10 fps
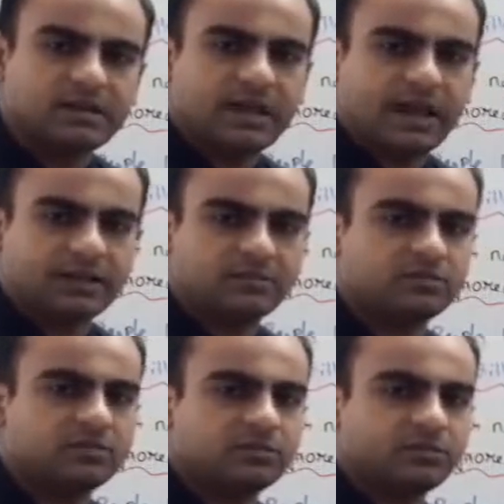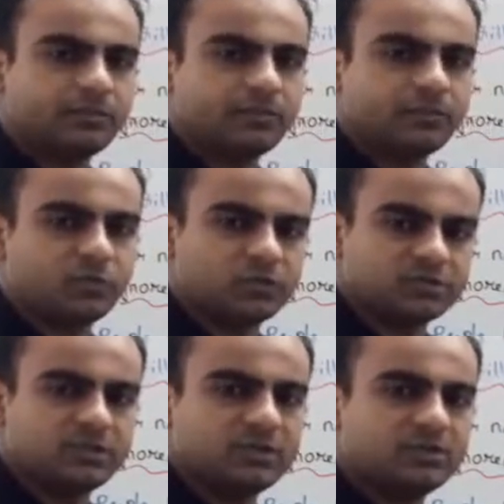X
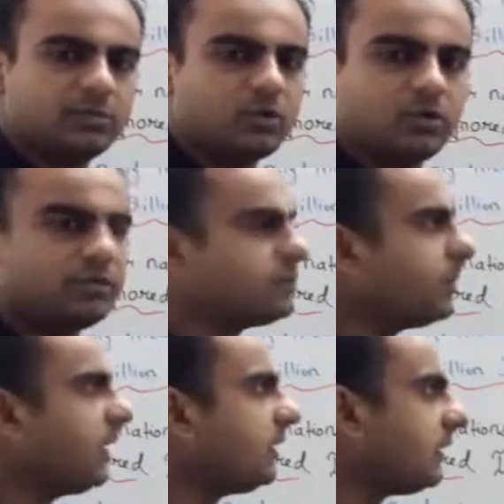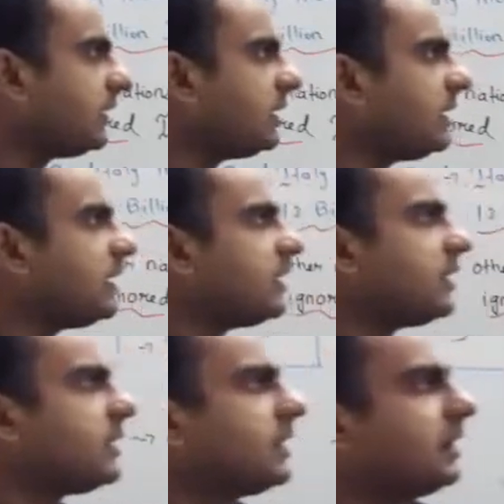was the symbol of his party.
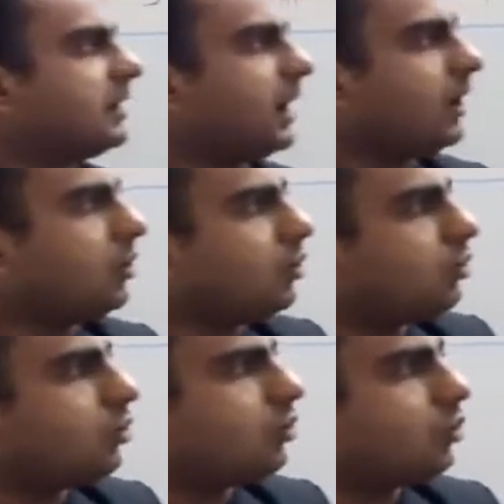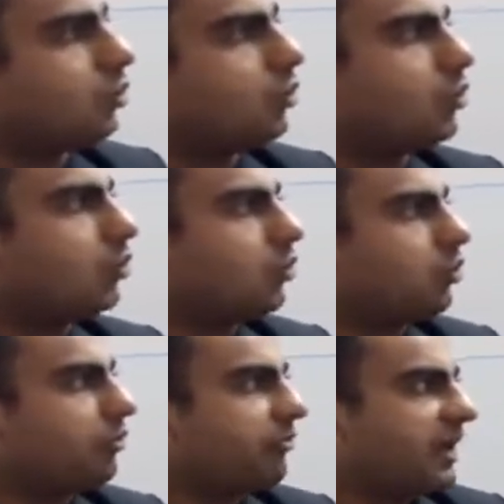Now
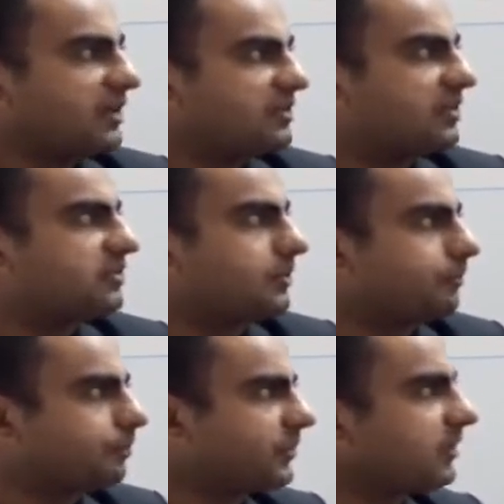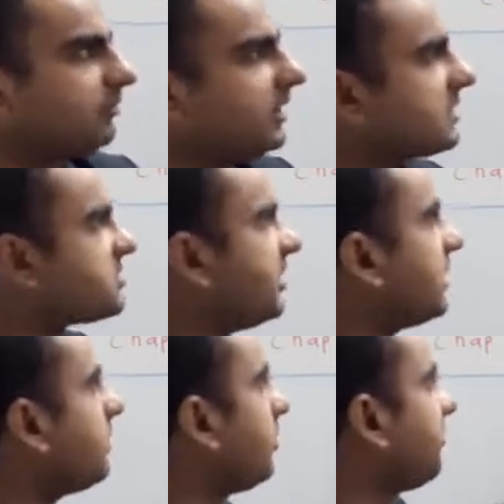fascism. We are studying
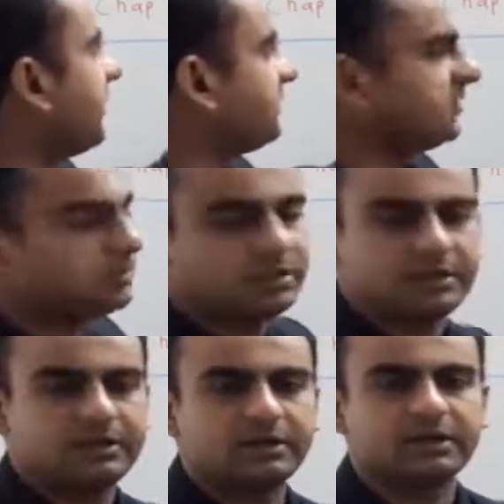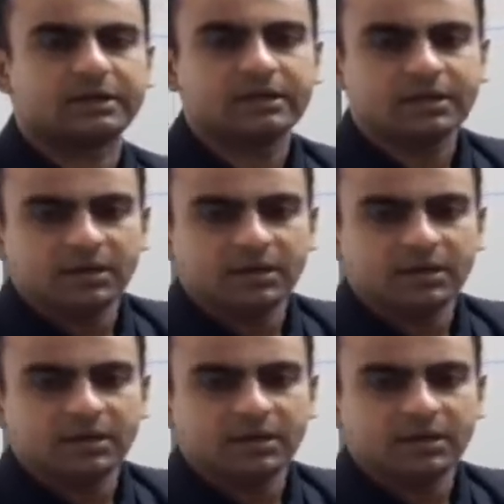about fascism in Italy.